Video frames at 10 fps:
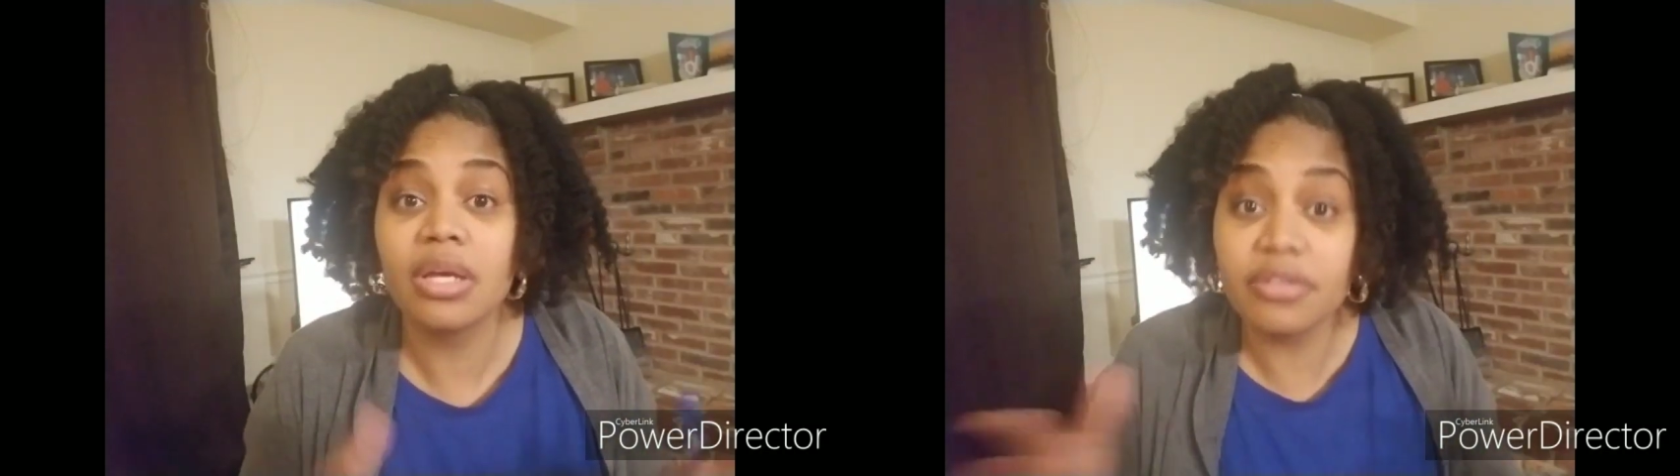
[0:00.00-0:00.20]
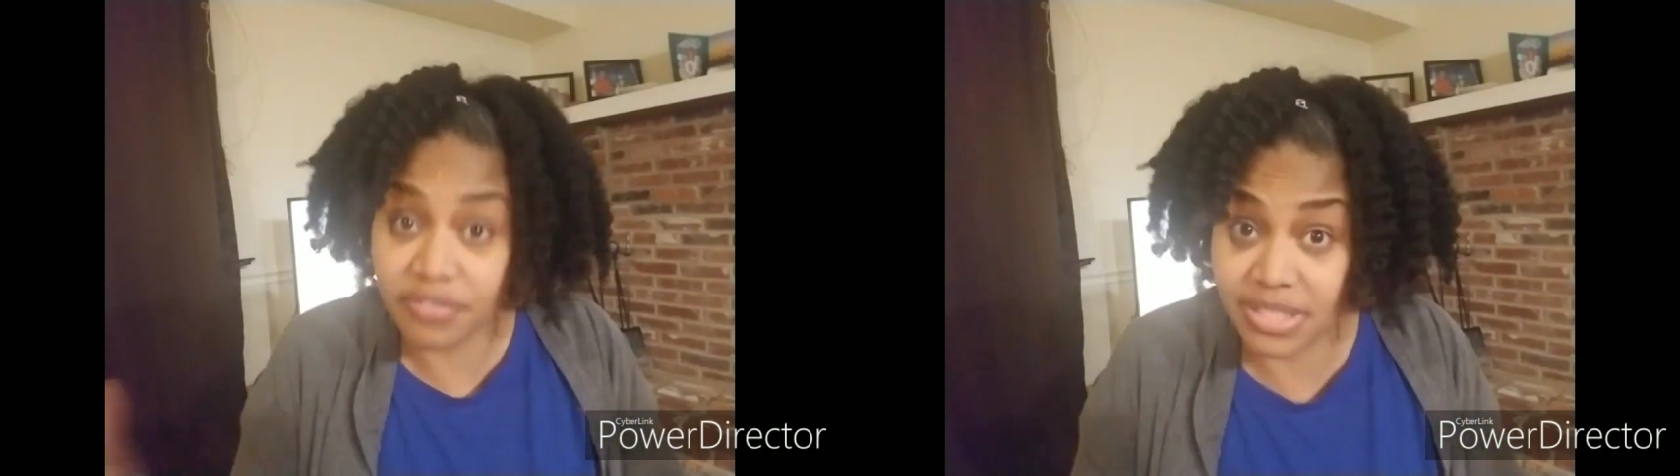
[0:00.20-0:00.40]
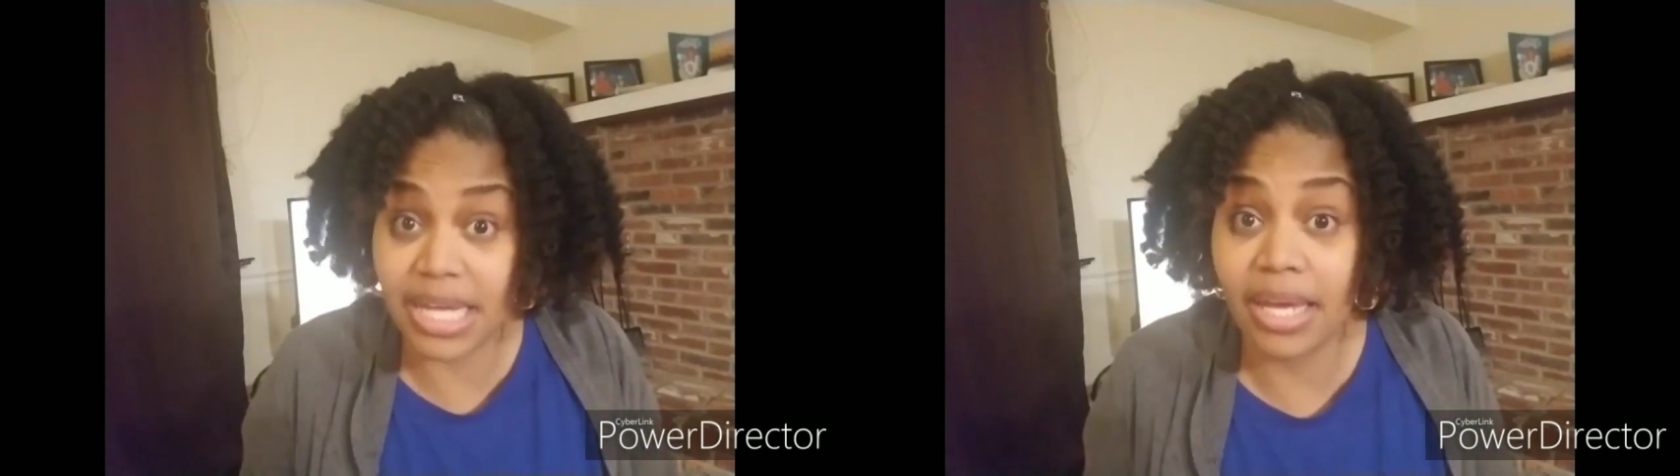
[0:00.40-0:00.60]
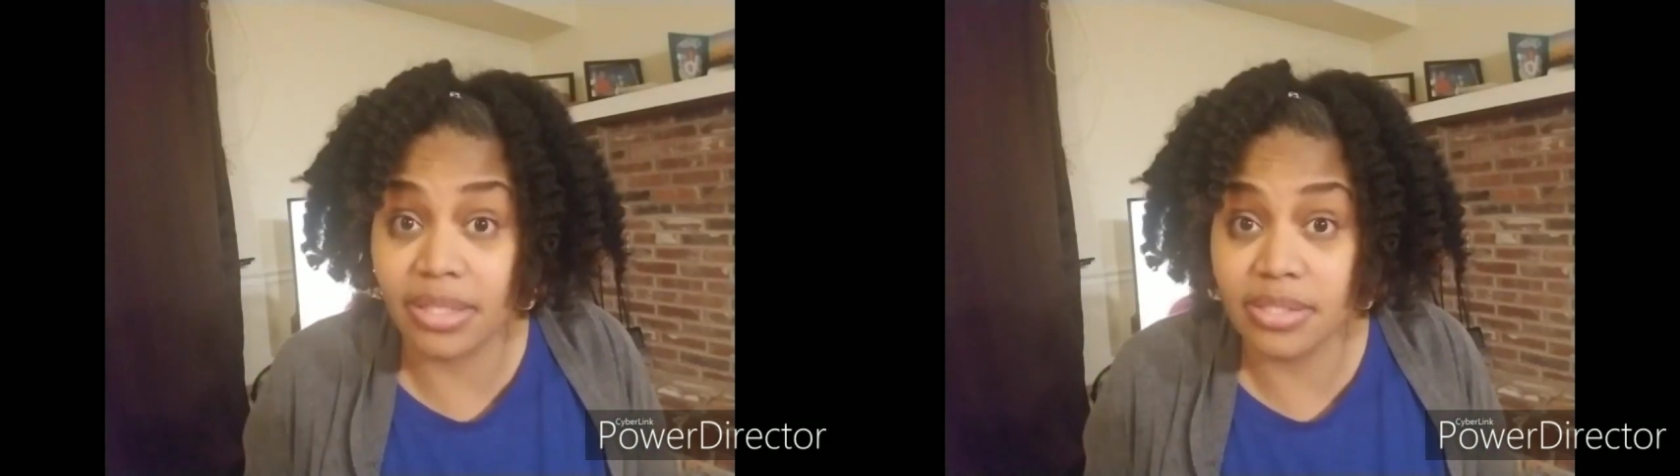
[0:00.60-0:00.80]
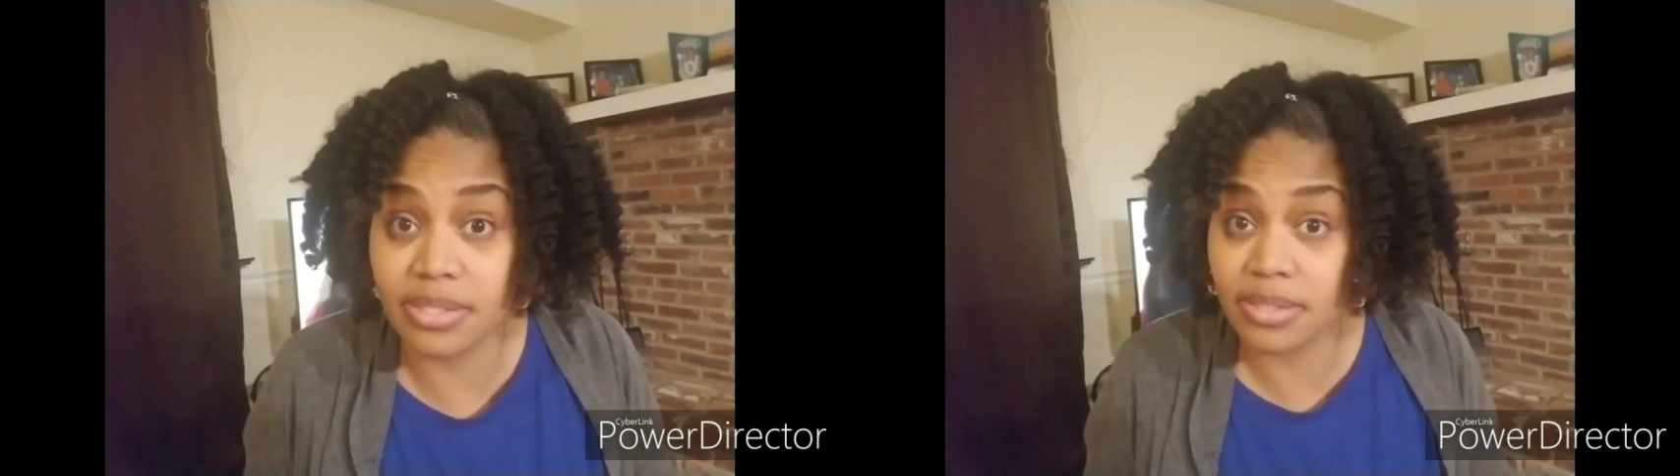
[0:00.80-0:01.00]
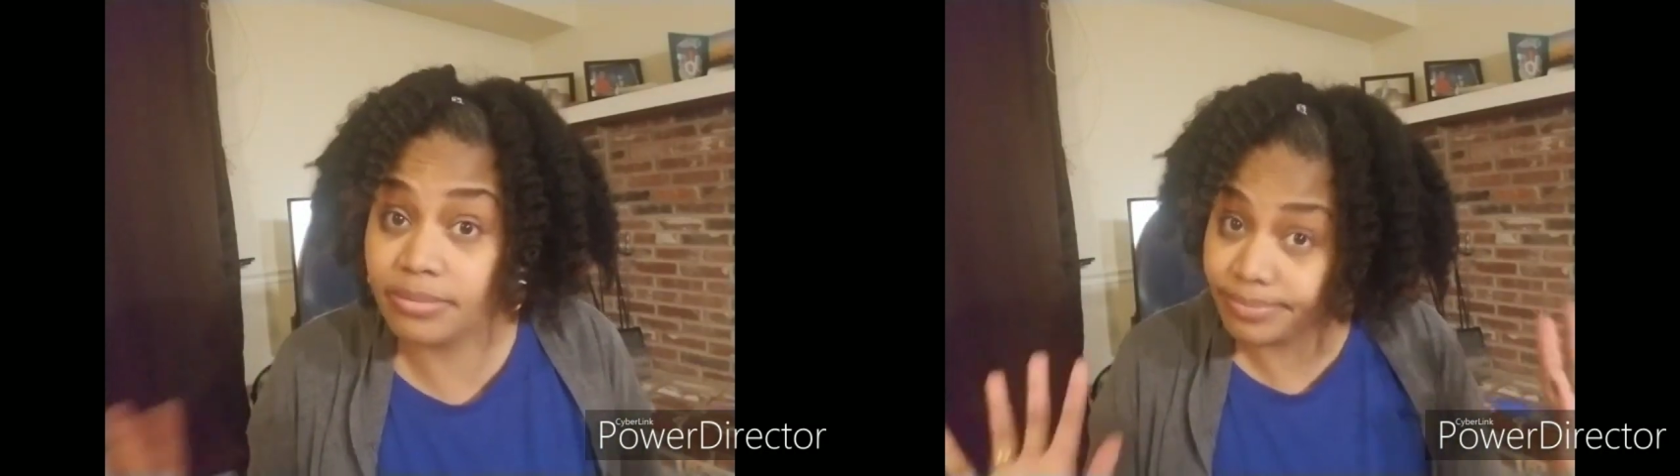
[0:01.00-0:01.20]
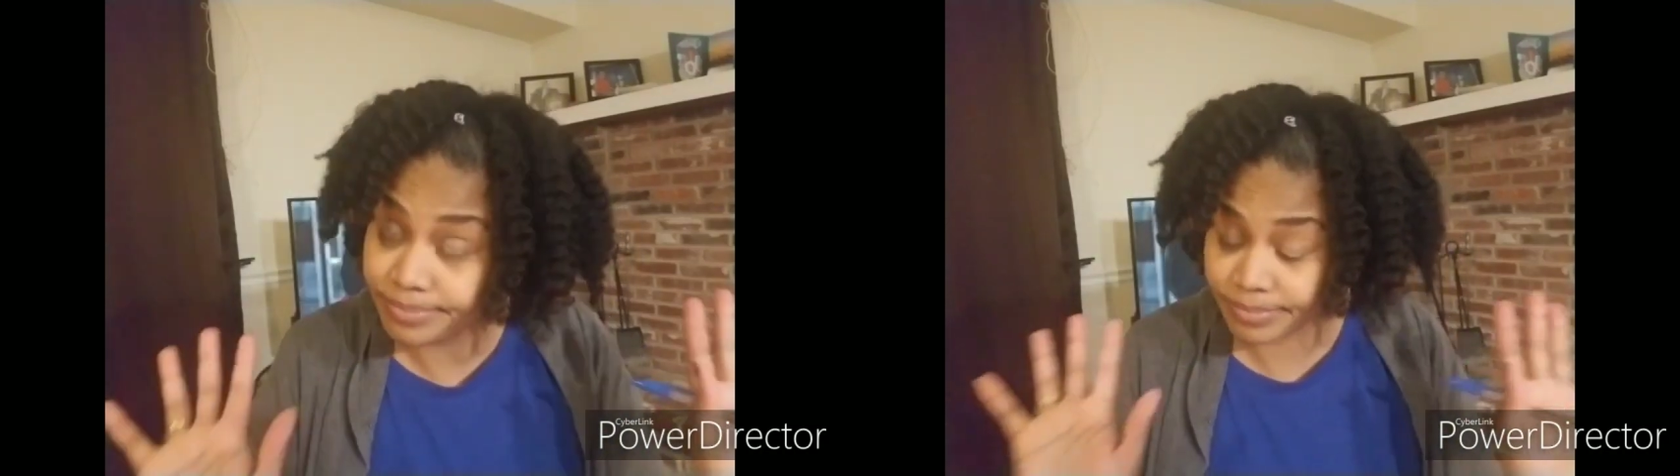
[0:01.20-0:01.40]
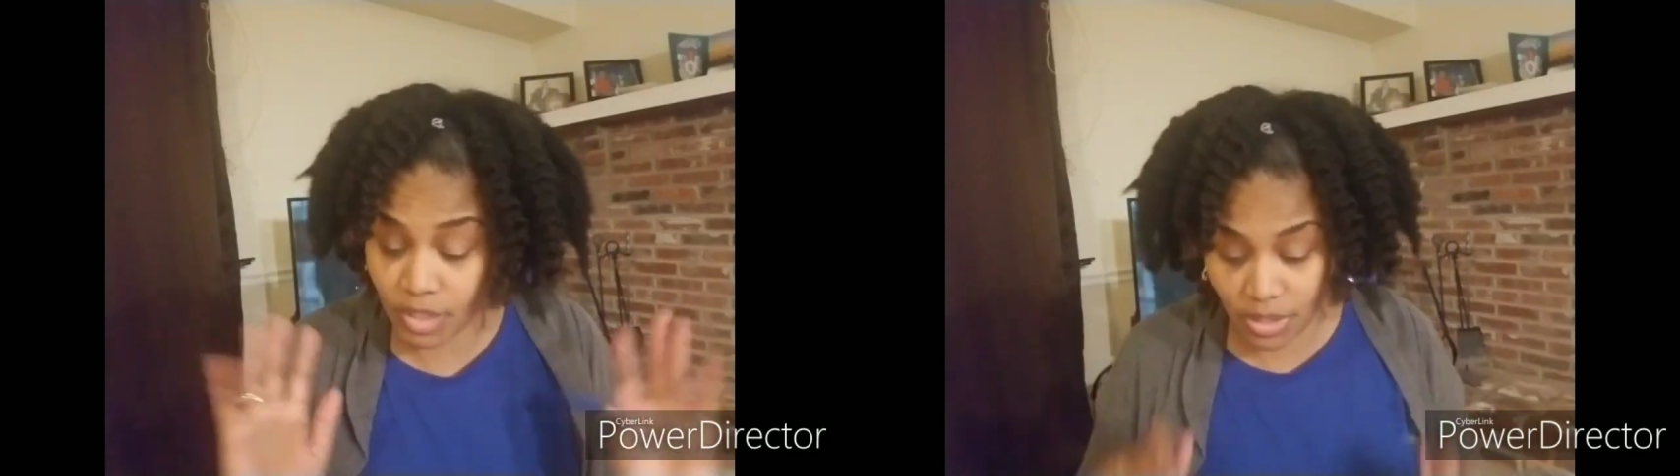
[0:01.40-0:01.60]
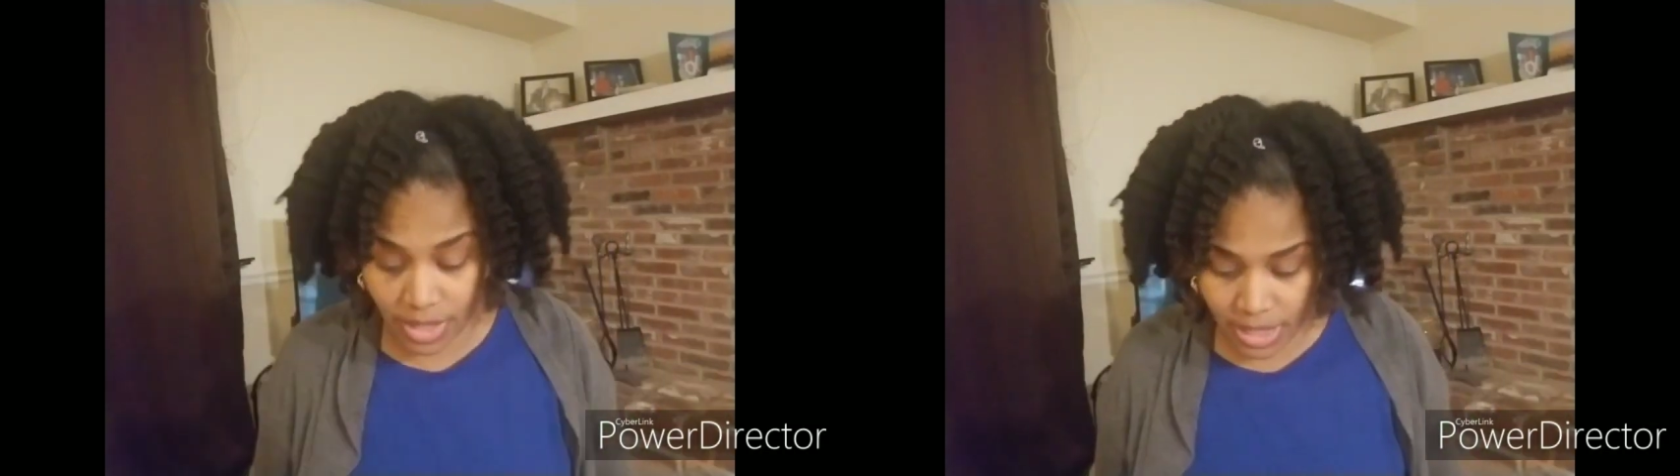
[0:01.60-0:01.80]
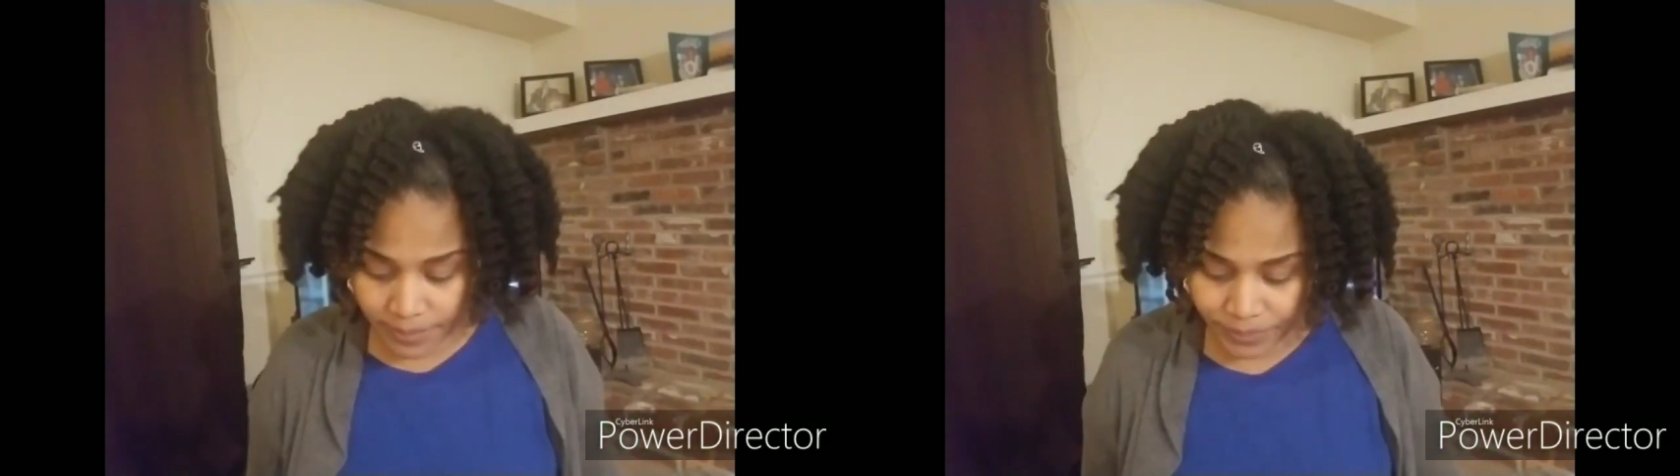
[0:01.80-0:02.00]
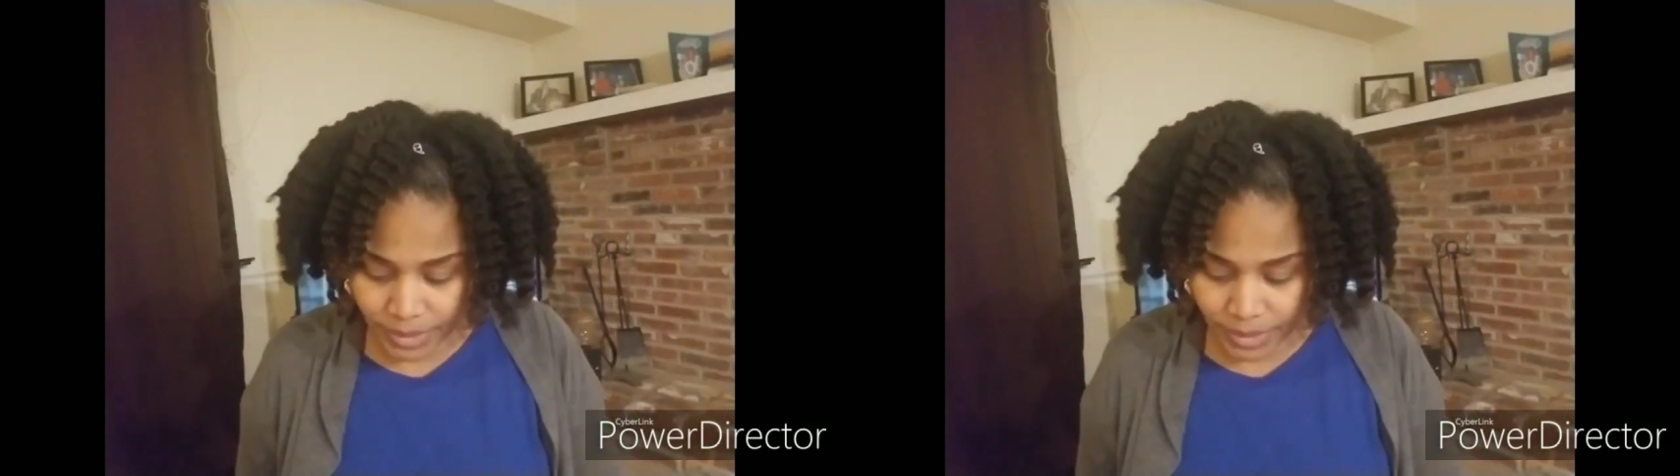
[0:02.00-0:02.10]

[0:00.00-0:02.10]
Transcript: for days. All right?